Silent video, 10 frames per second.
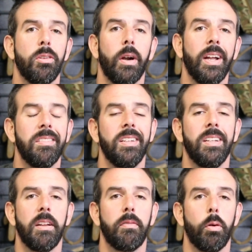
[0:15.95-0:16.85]
to our
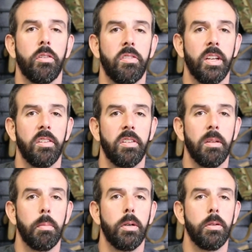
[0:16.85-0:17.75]
1894
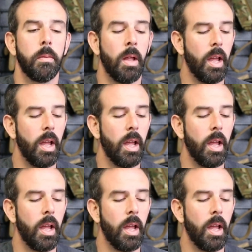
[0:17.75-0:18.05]
CST build.